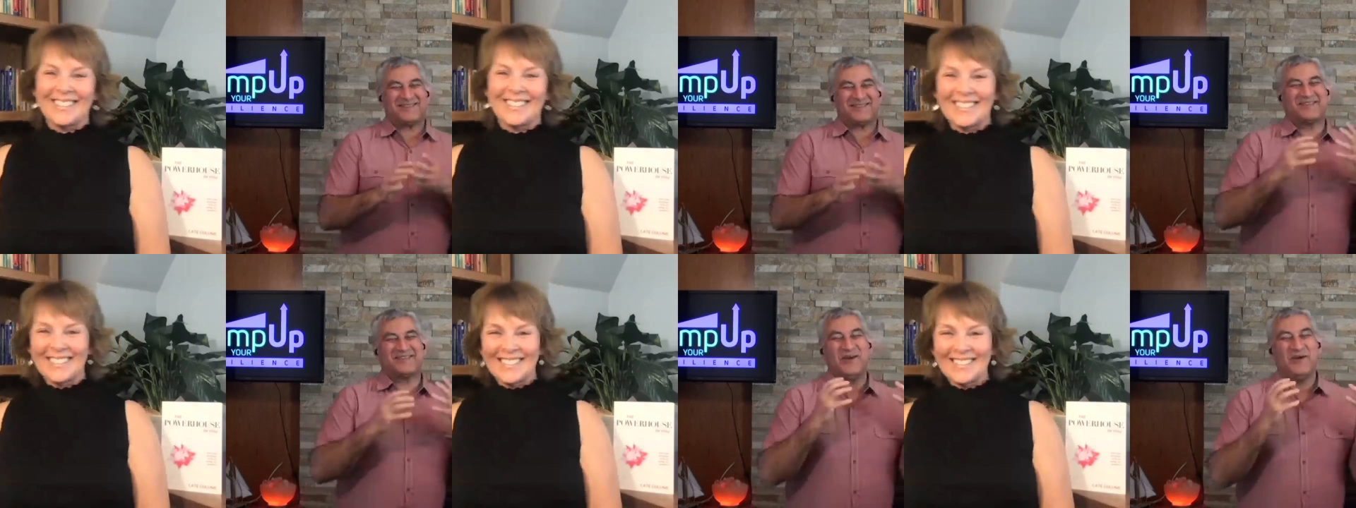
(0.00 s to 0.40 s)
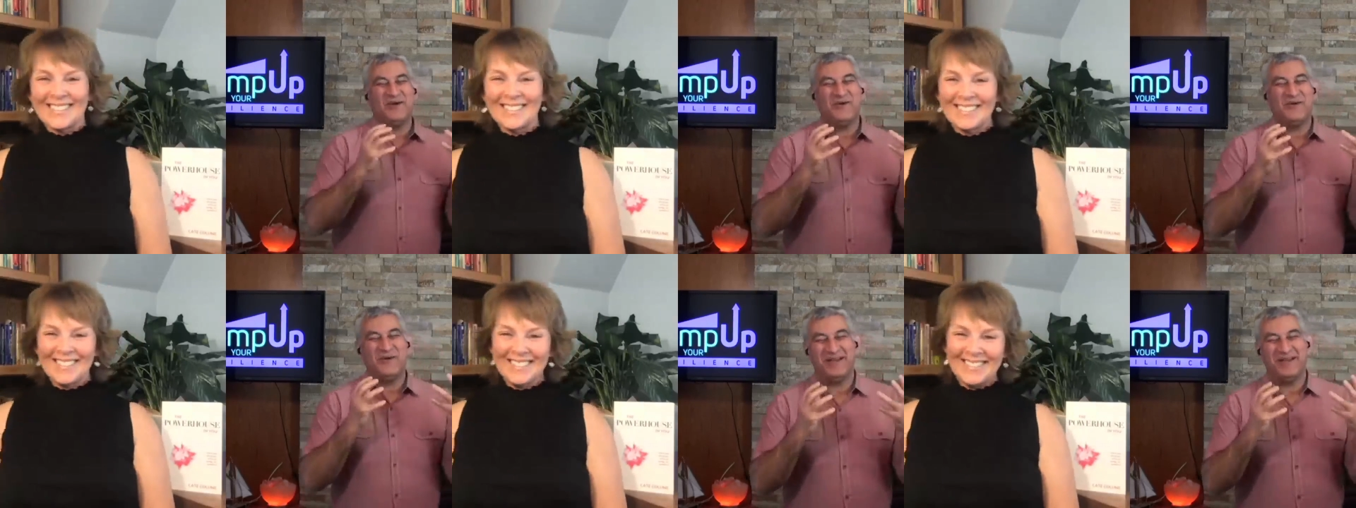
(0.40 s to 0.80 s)

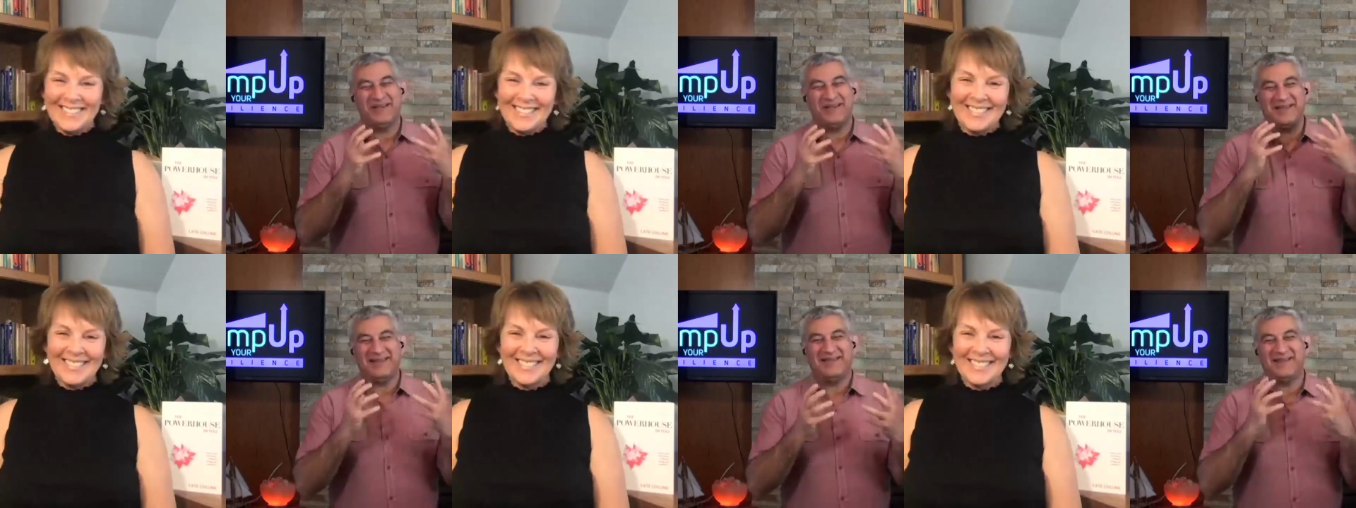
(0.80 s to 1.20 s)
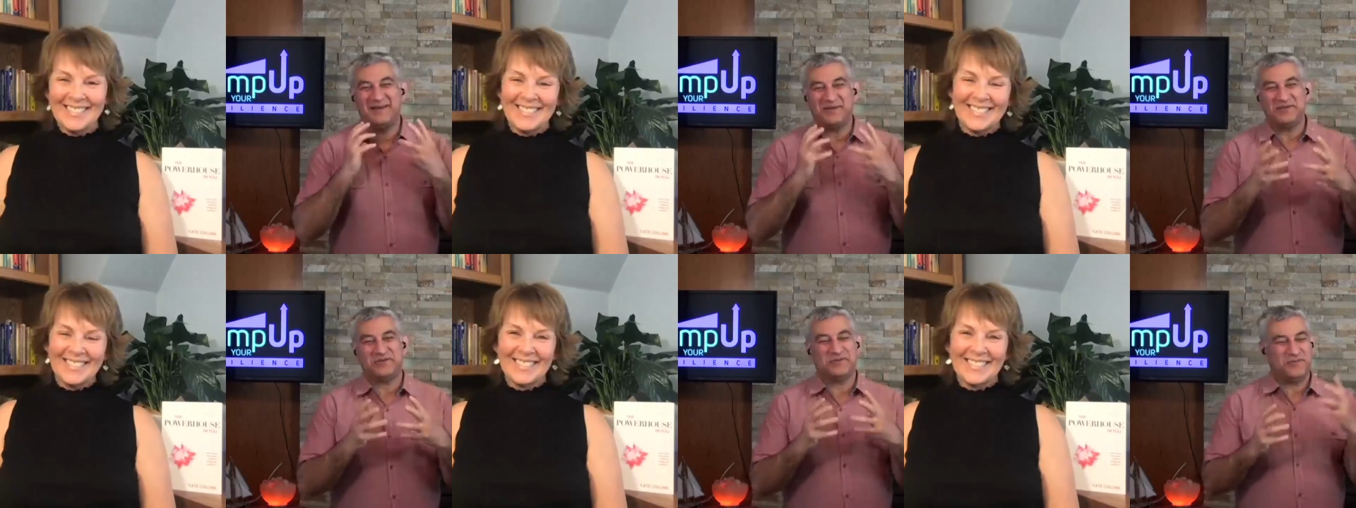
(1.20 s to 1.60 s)
Speaker 1: so
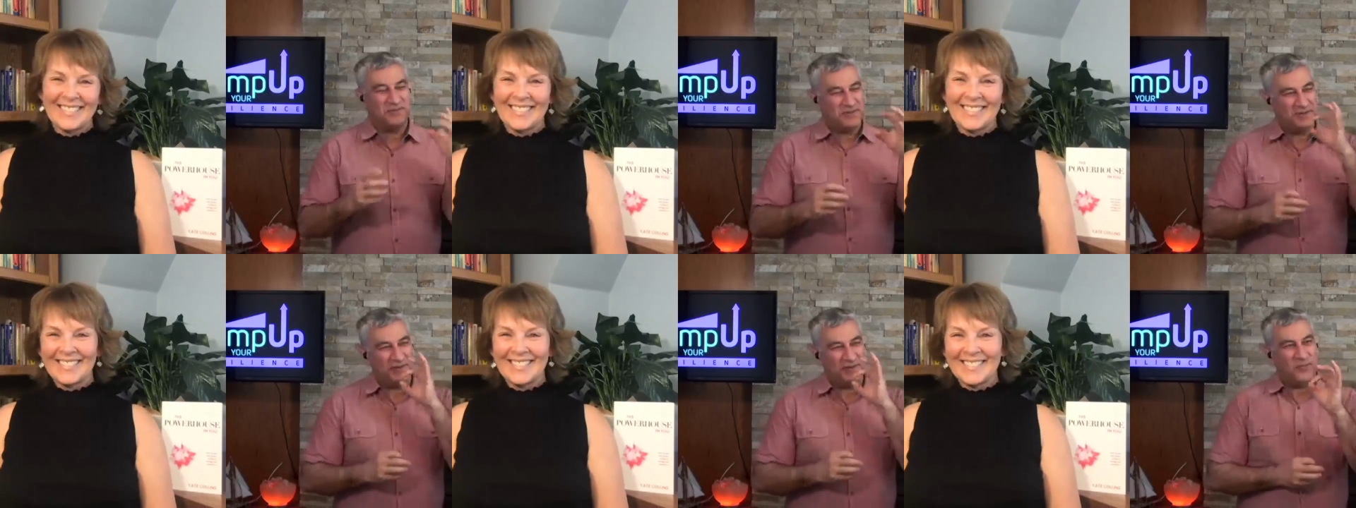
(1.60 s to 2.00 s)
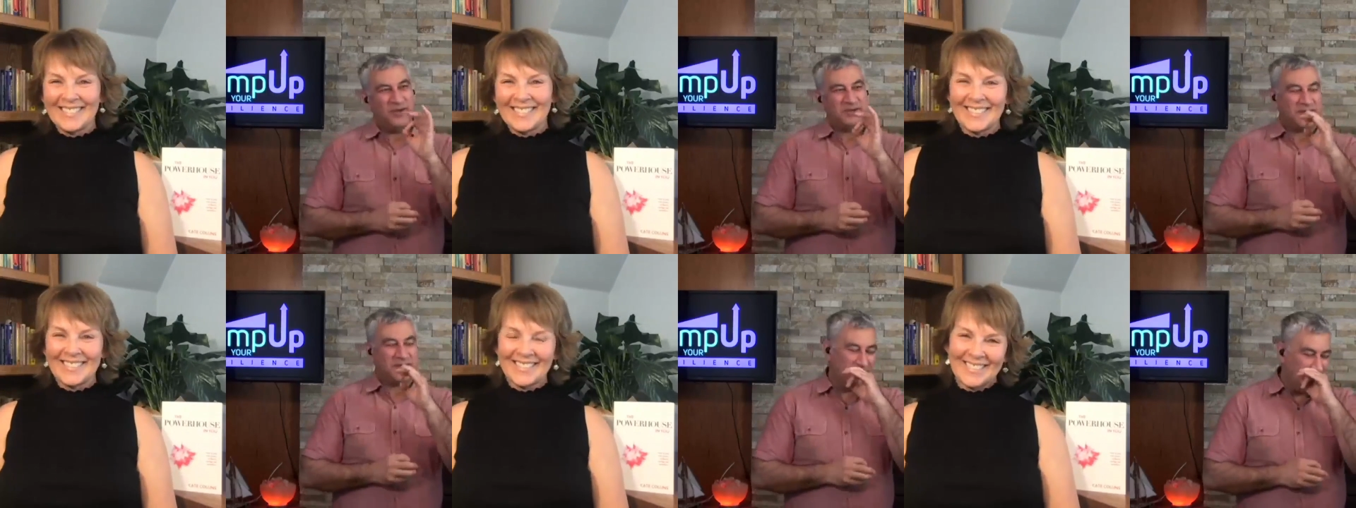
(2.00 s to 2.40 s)
here's uh, one
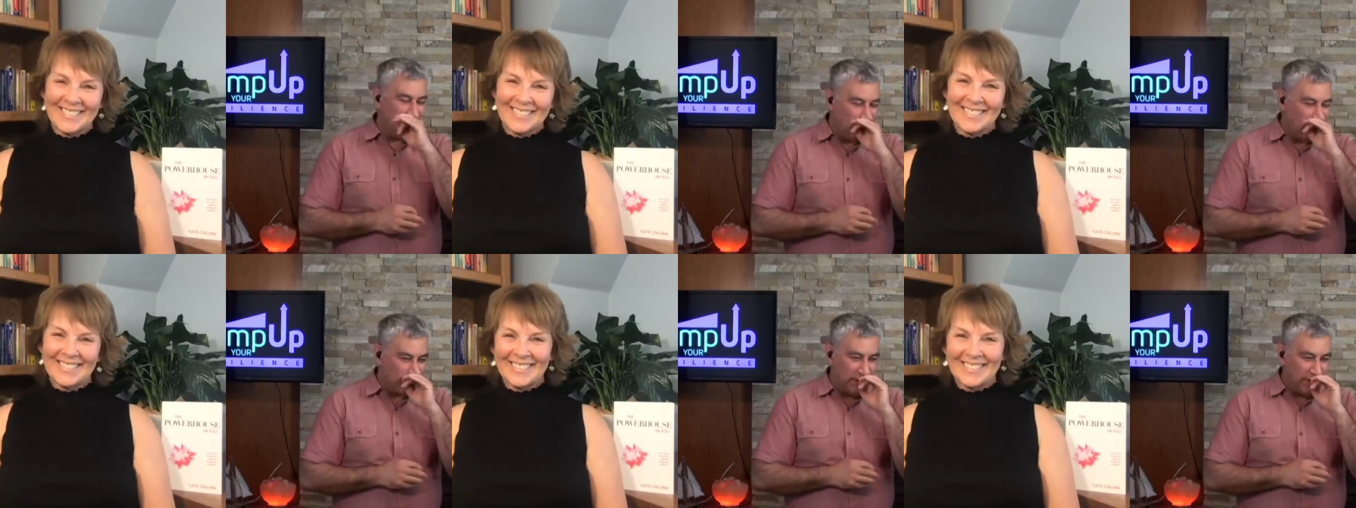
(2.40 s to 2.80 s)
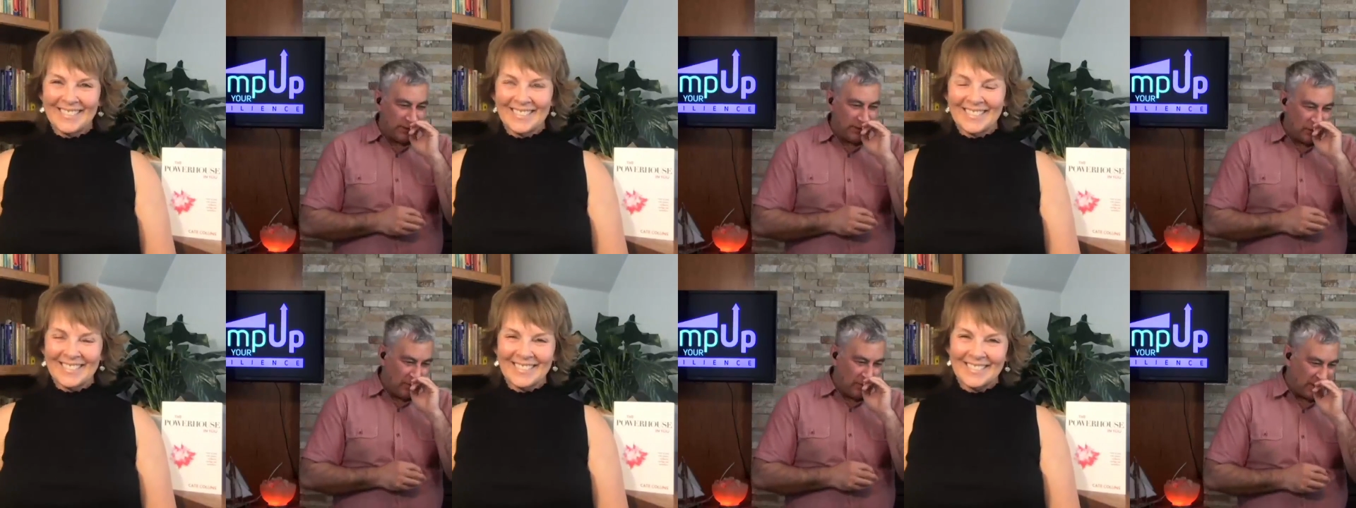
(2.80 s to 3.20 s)
key word that
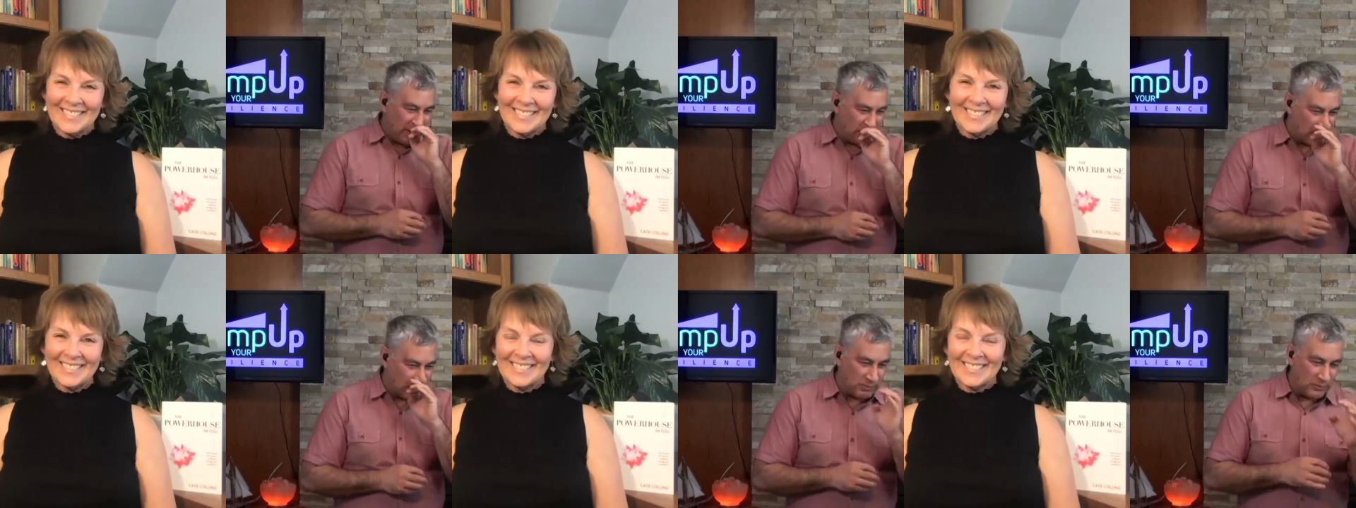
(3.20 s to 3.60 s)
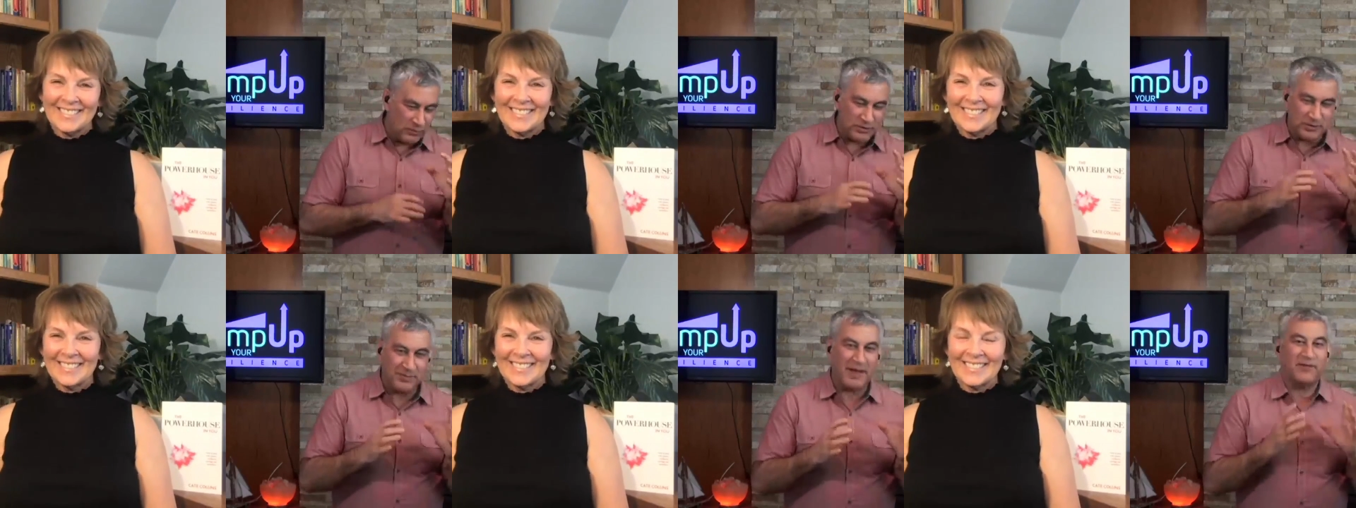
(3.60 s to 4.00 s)
you mentioned
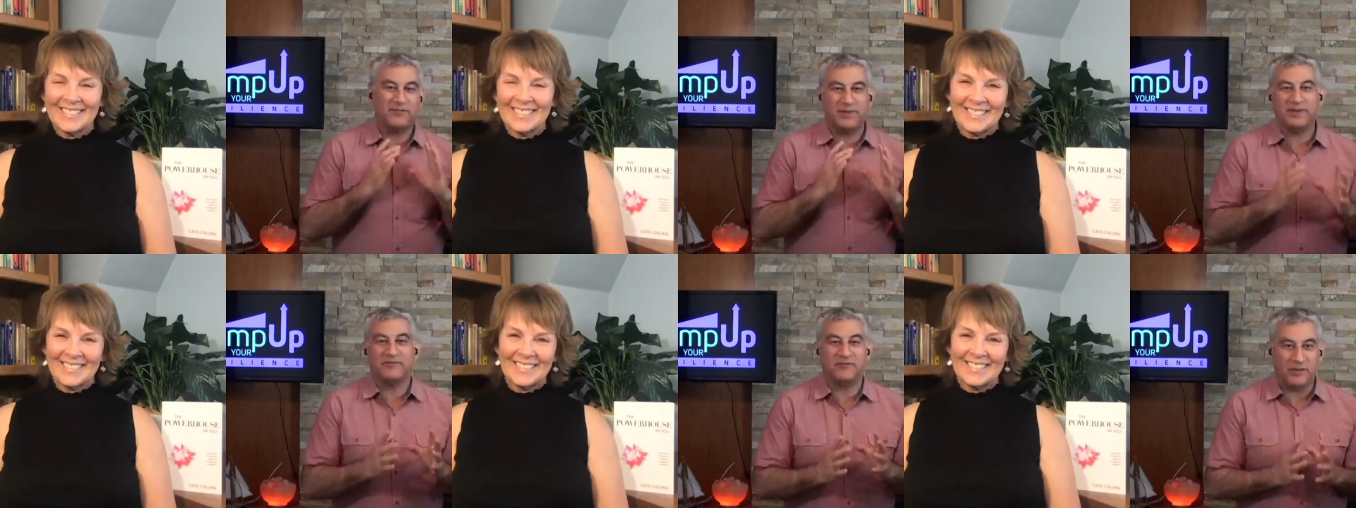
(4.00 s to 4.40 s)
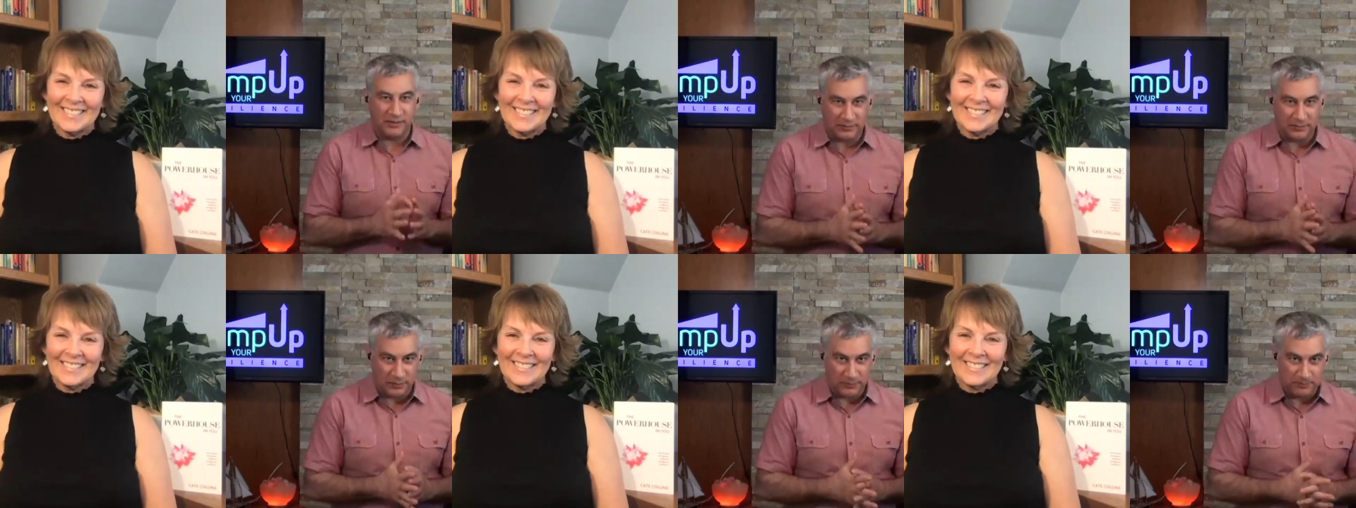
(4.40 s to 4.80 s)
was about being
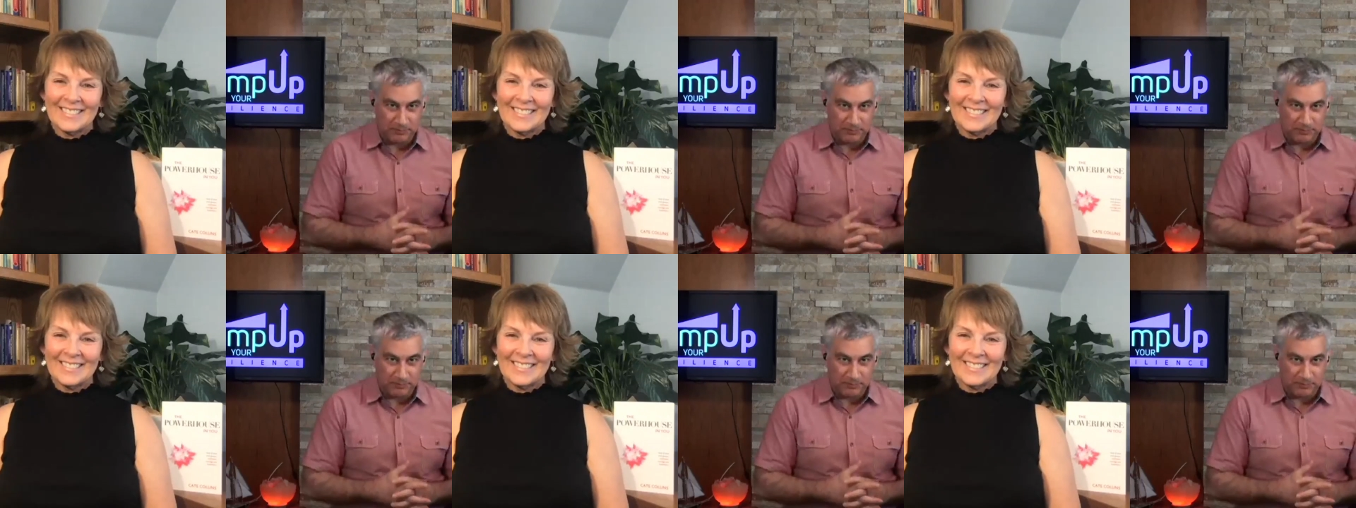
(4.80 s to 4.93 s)
vulnerable.